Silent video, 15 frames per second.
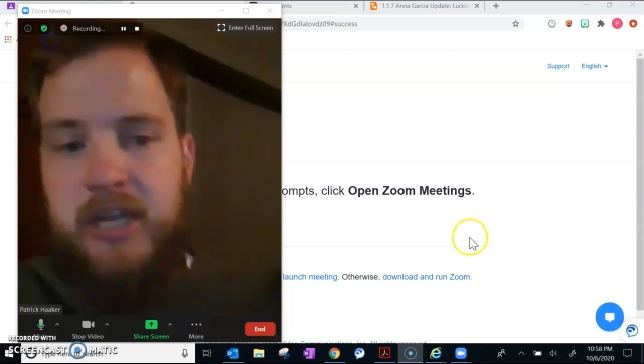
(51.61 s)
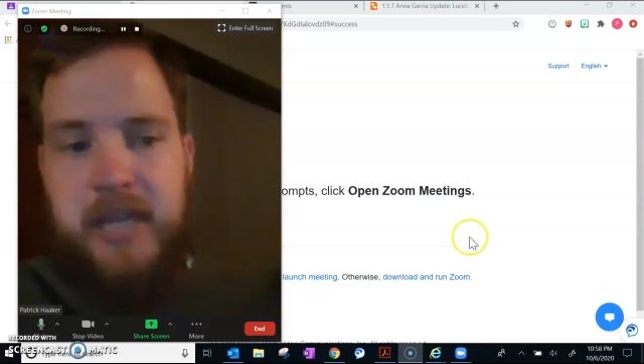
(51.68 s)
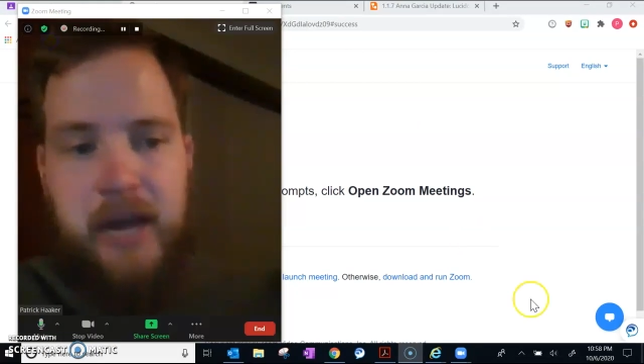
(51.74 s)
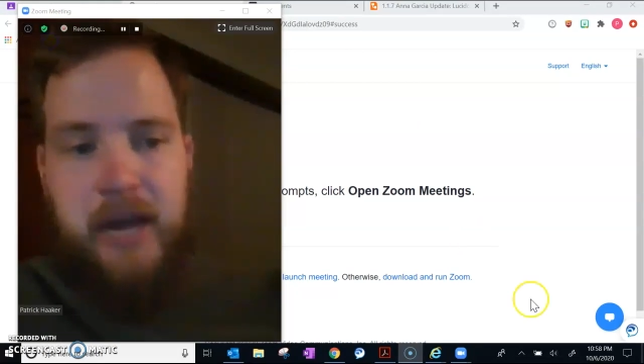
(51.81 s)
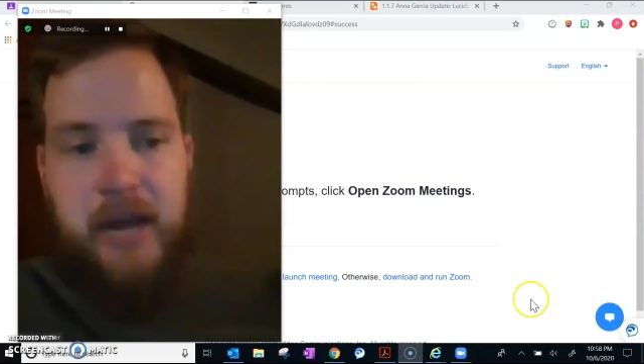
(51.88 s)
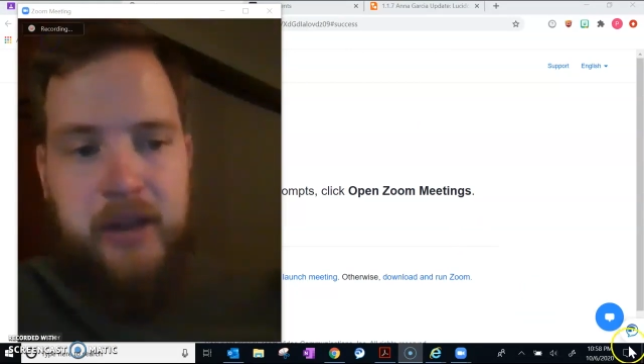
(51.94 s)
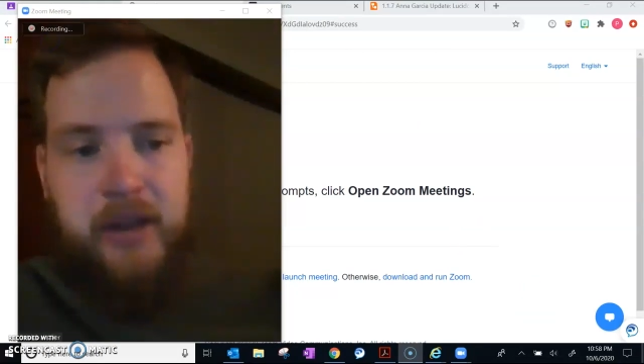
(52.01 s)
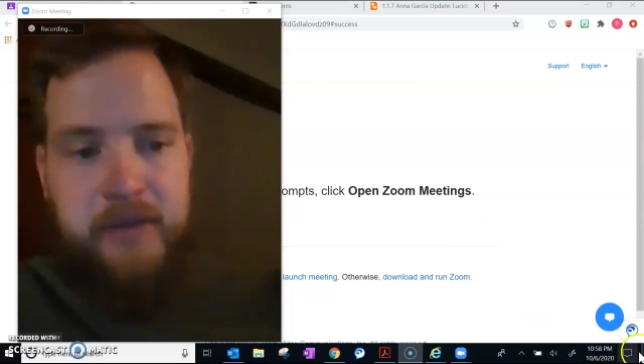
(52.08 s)
the
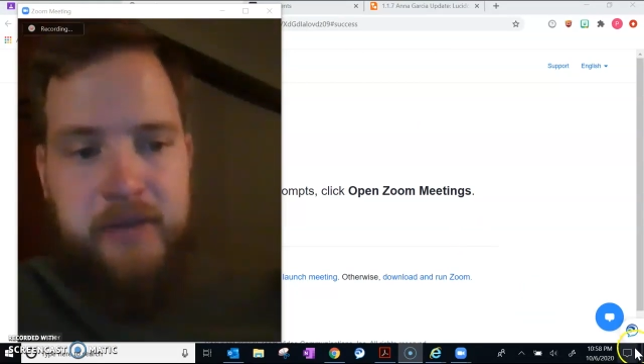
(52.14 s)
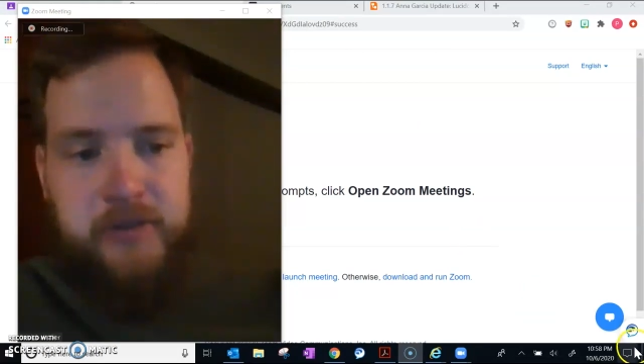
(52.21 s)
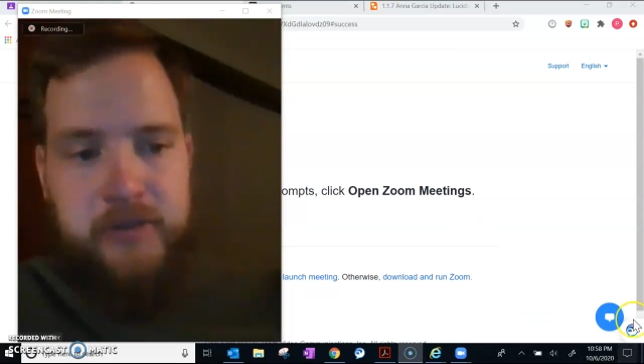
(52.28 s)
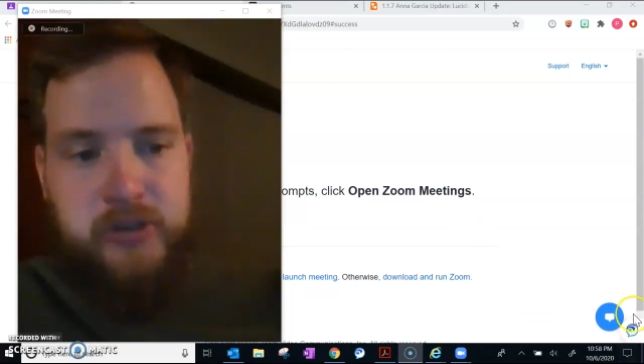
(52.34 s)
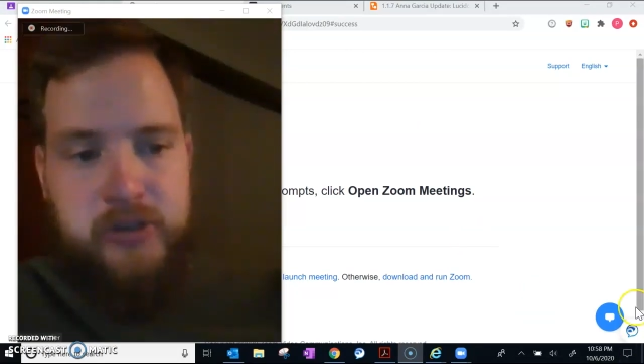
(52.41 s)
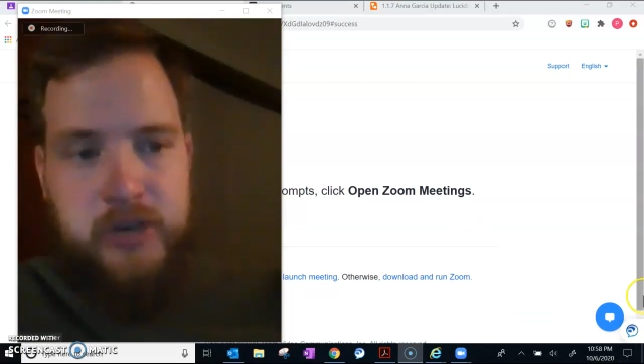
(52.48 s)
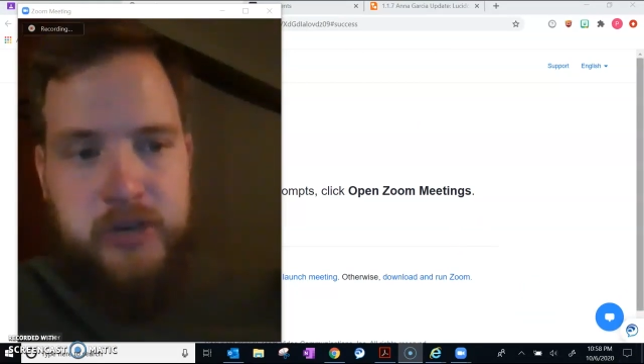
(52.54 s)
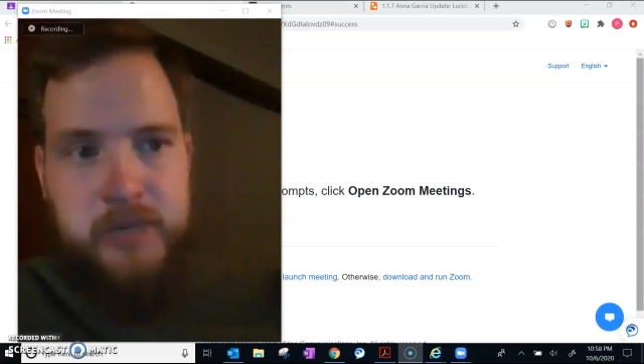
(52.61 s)
outline of your
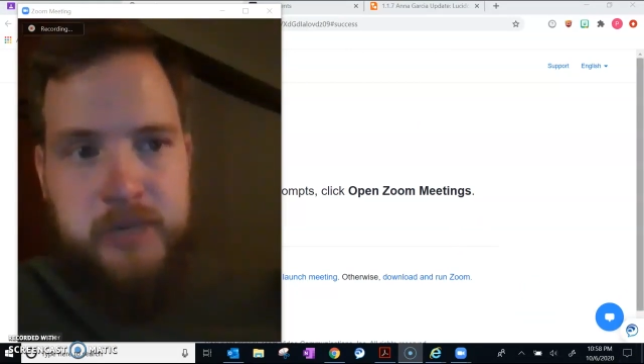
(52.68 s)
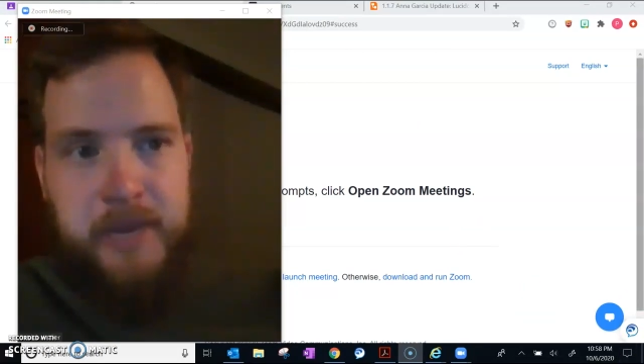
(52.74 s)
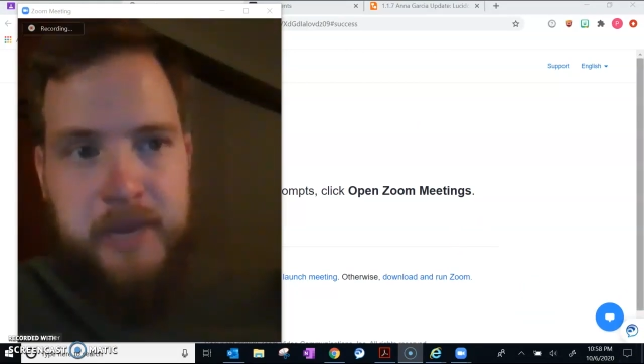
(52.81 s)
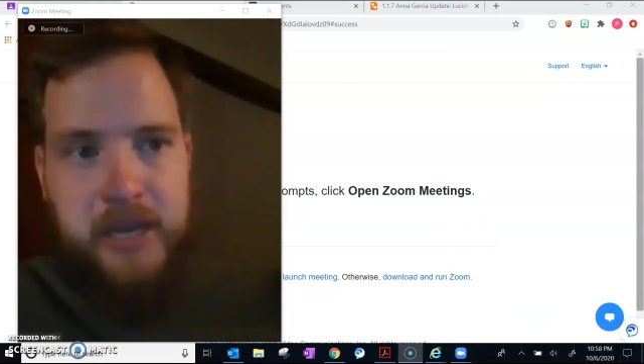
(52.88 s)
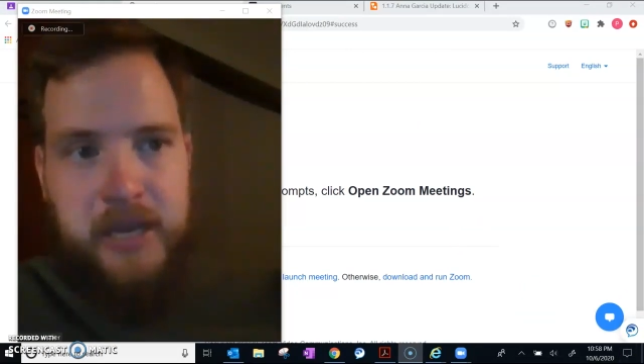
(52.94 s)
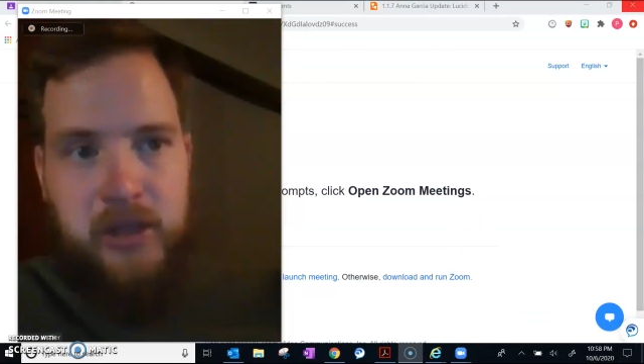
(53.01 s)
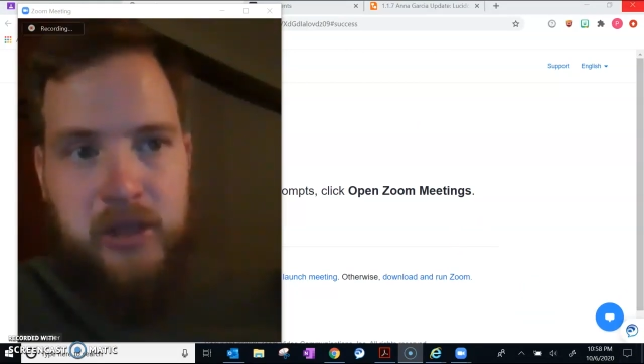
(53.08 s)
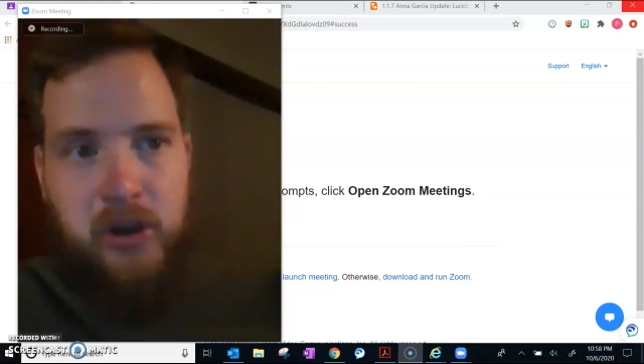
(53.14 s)
screen to make
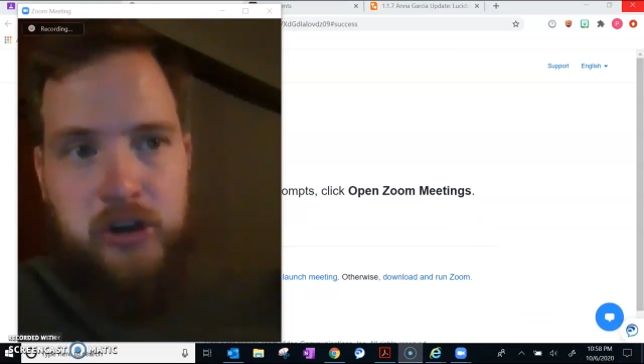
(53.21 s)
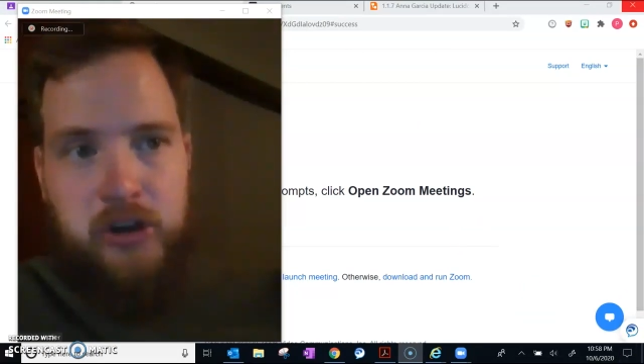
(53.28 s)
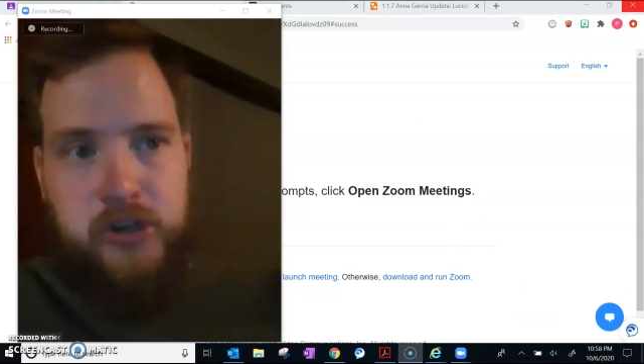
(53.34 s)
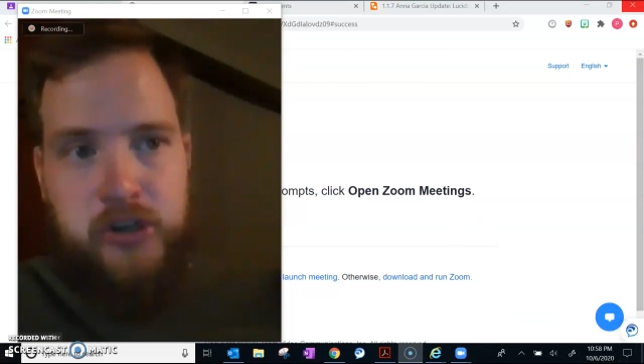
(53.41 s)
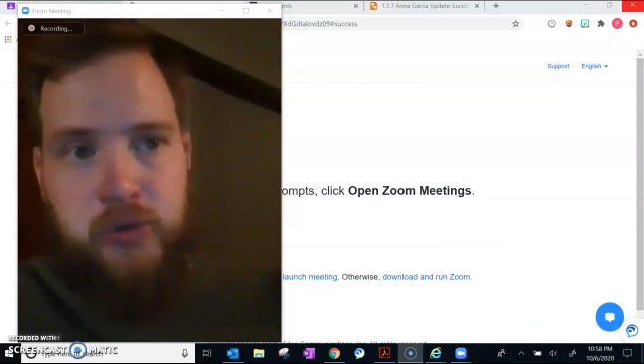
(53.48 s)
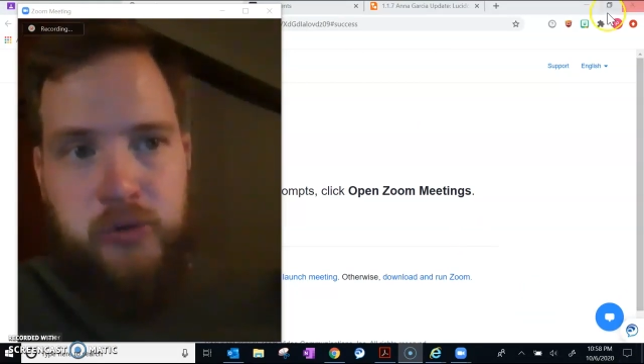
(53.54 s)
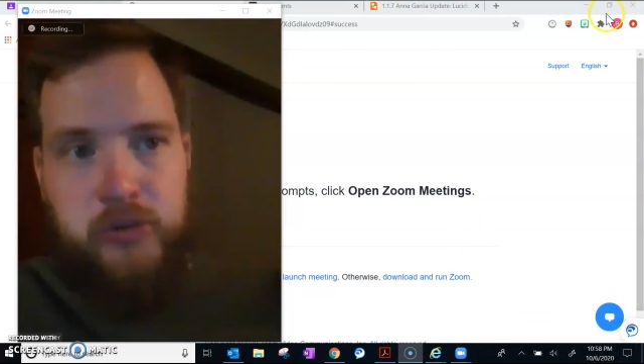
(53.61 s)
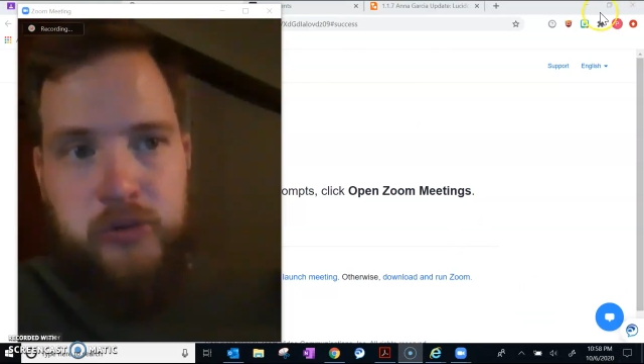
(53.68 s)
it
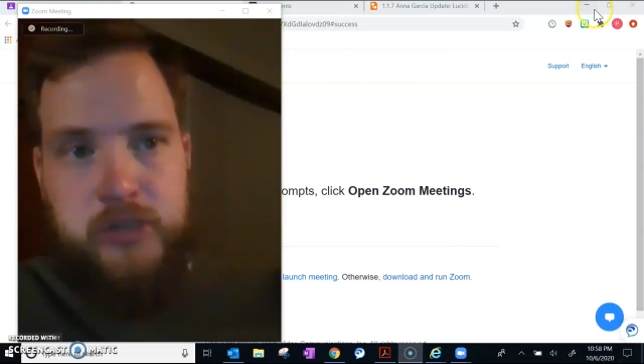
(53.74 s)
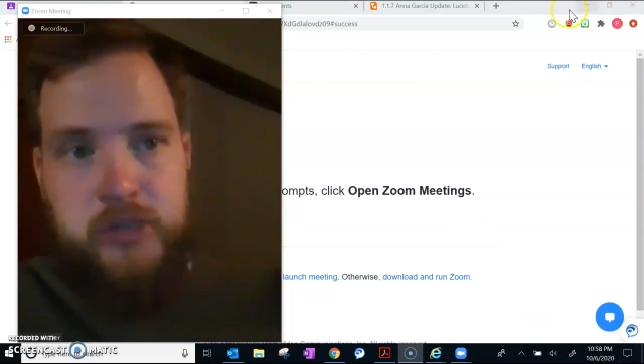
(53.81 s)
larger or